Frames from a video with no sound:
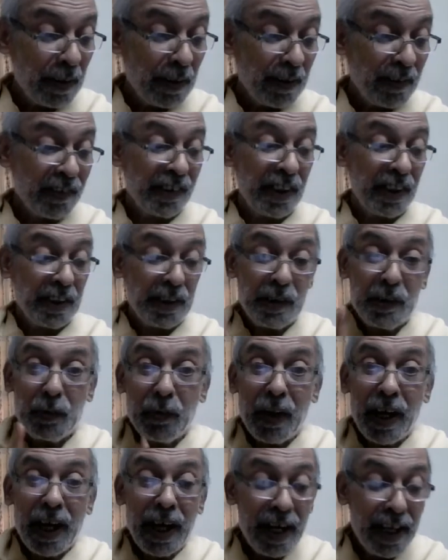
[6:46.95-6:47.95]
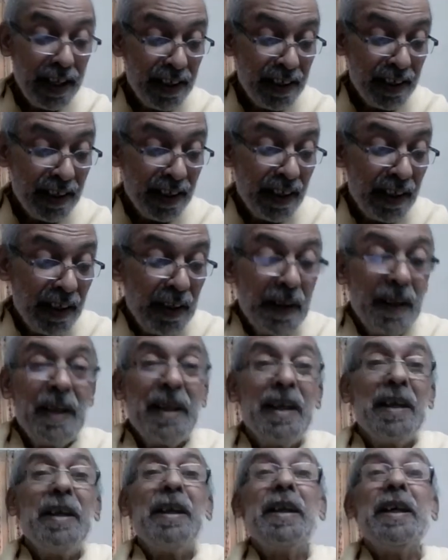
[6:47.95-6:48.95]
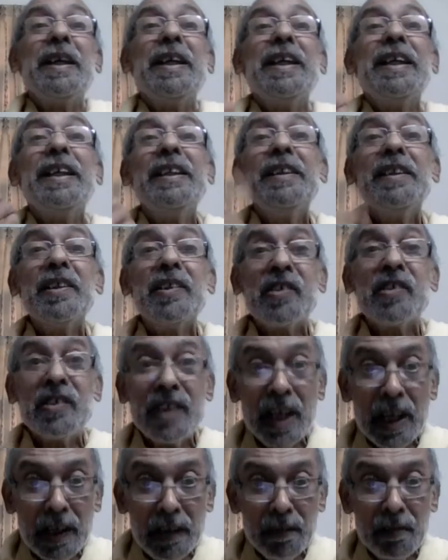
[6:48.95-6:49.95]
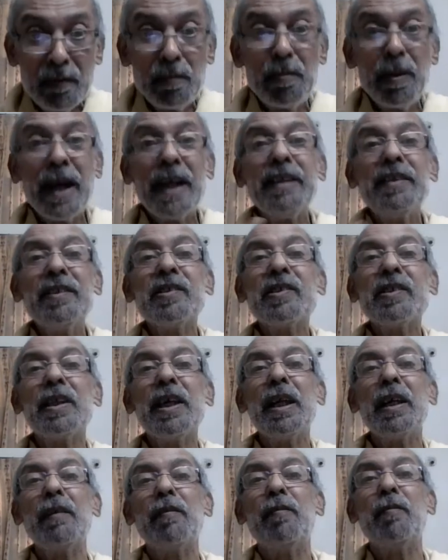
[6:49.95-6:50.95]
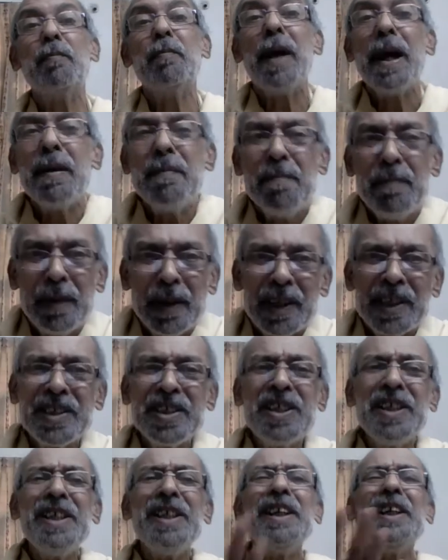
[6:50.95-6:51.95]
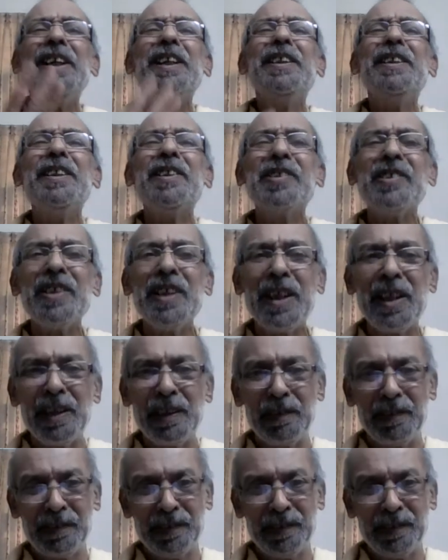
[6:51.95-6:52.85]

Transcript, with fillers: Satisfied in the self by the self, by merging in the self,